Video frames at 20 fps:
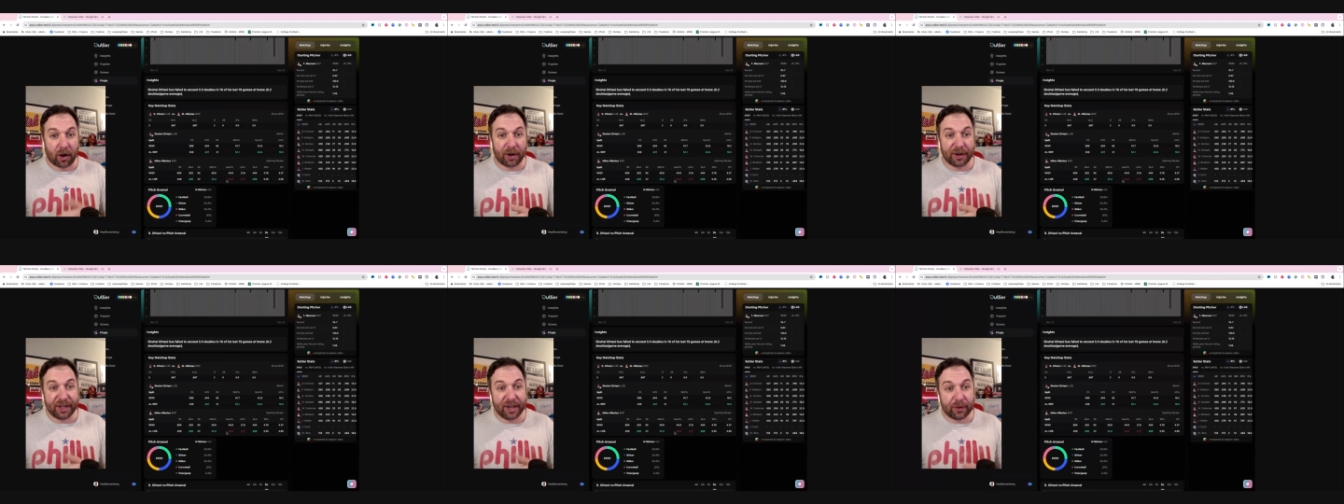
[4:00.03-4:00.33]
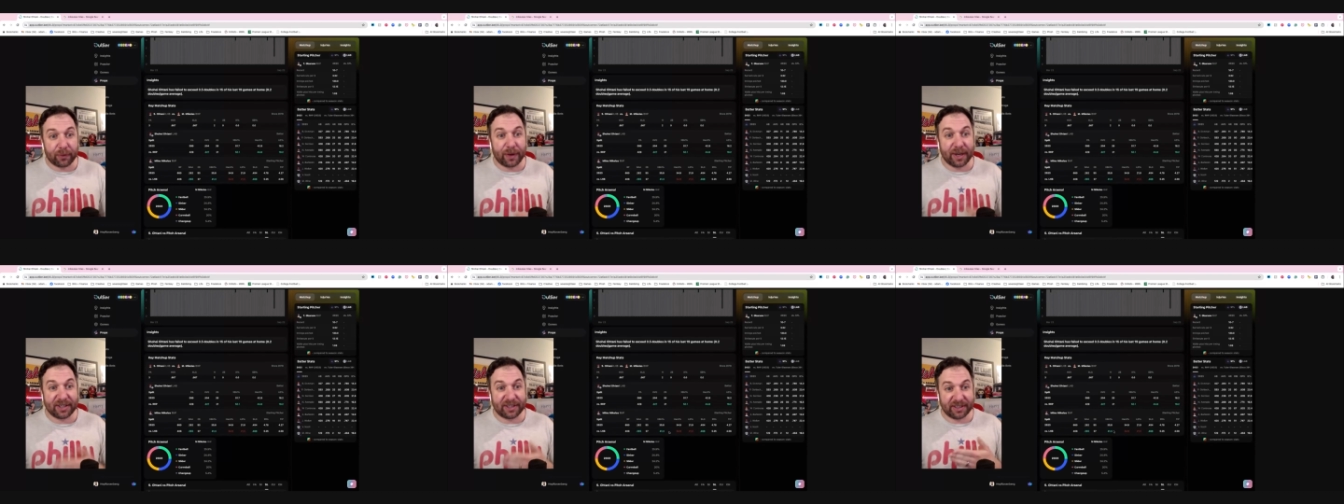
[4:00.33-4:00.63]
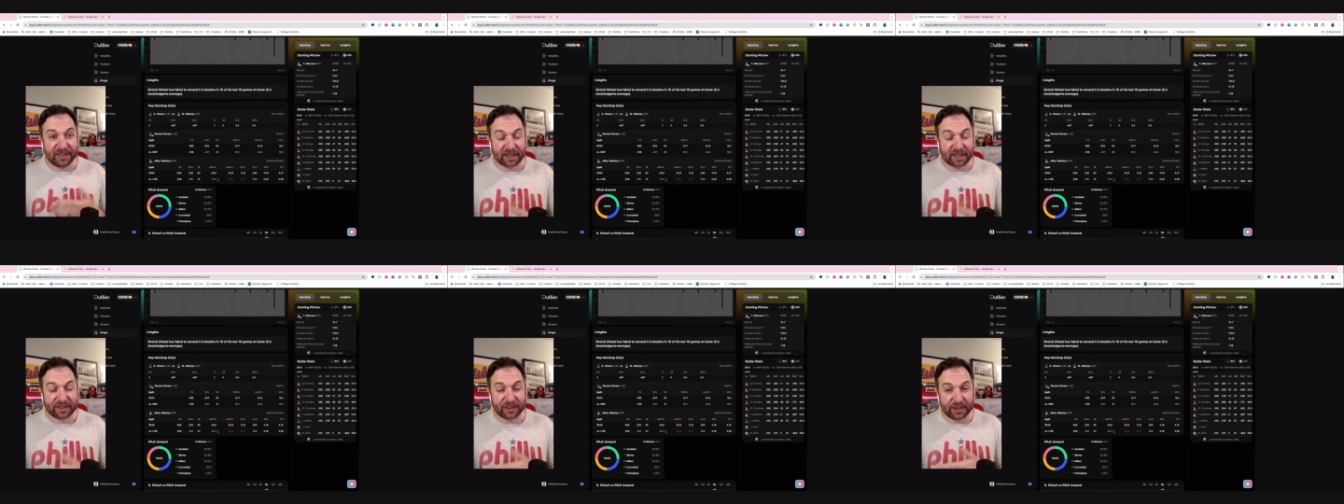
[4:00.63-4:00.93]
hard hit range
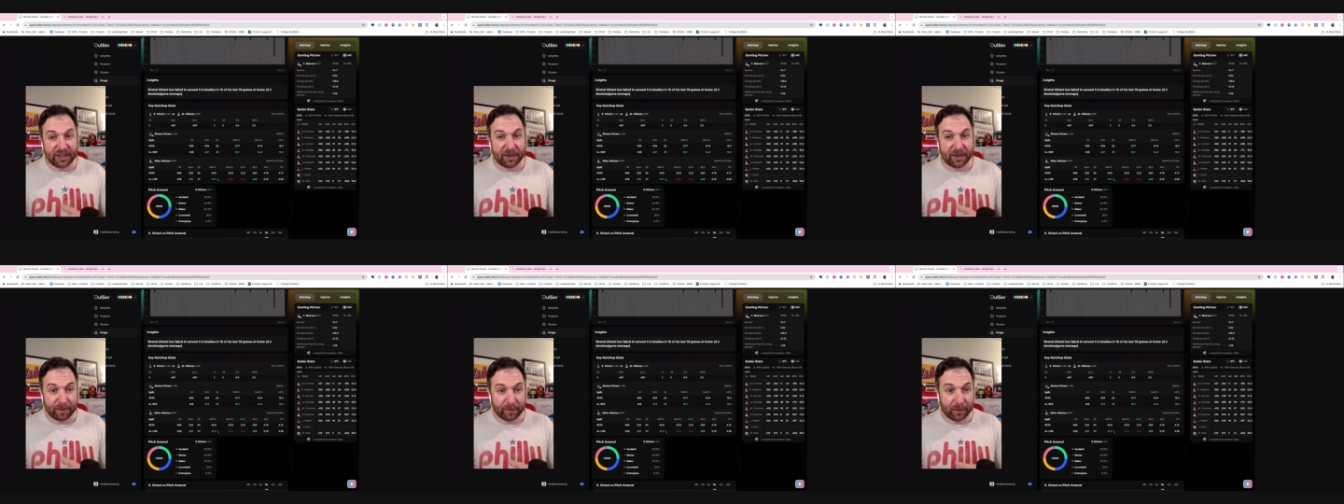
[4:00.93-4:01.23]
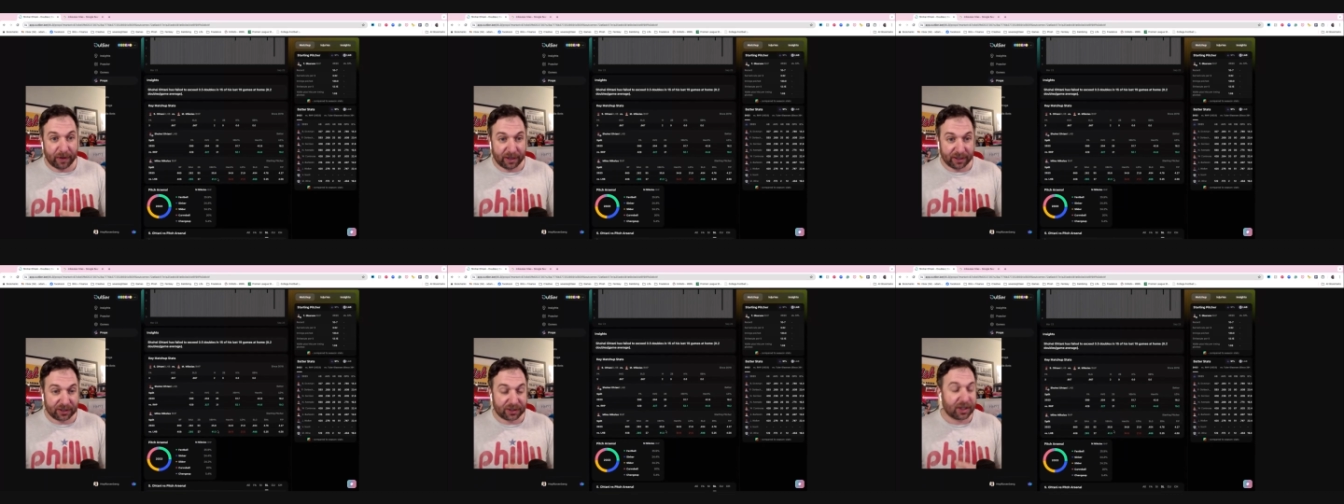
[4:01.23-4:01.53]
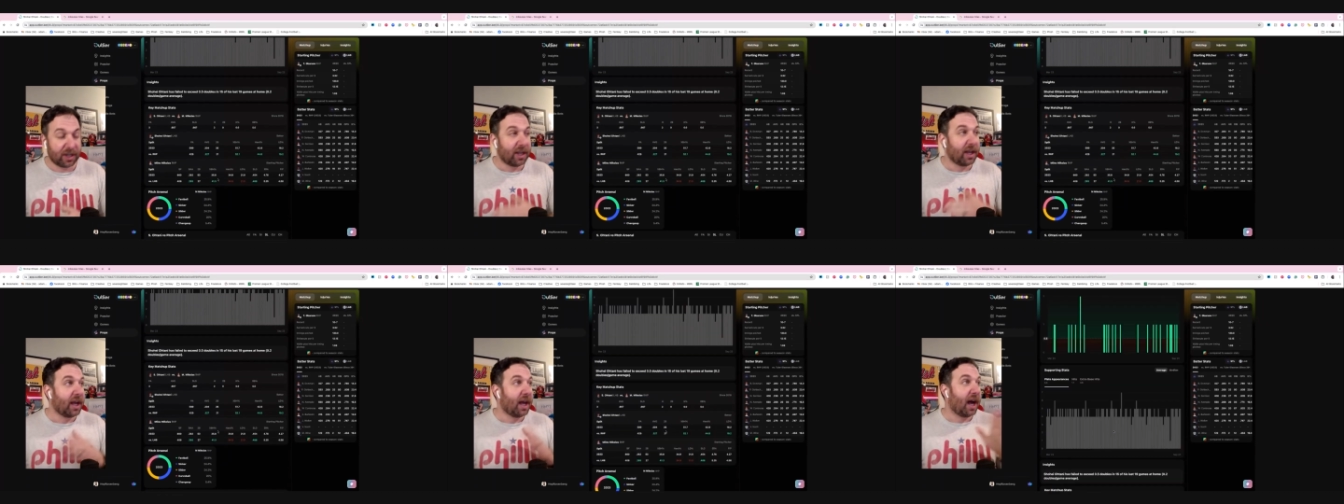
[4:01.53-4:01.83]
and the extra hit
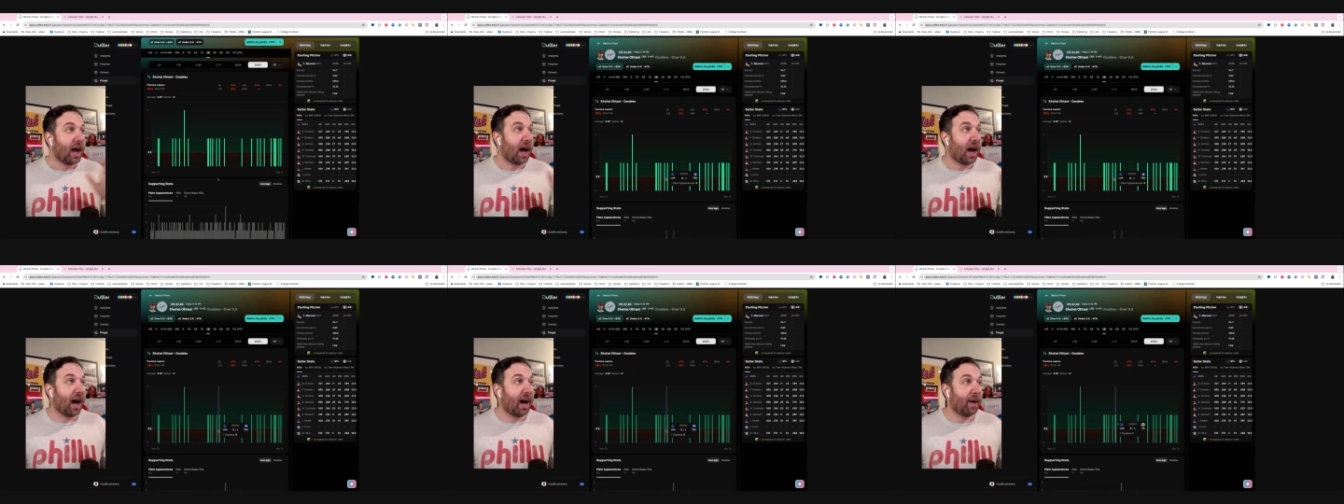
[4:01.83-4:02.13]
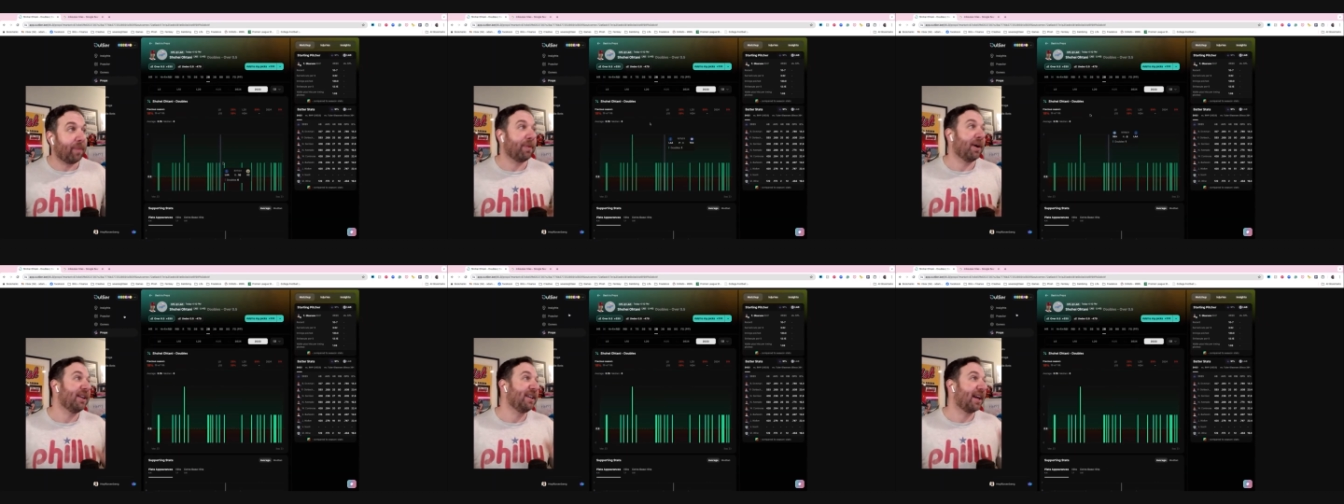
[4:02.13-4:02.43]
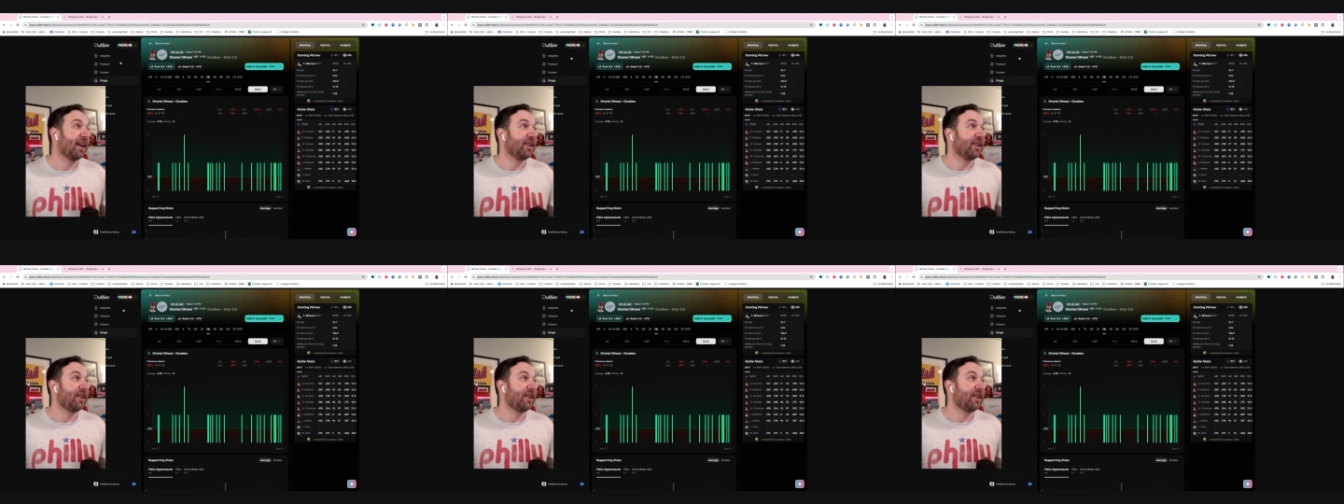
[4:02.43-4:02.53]
range. Now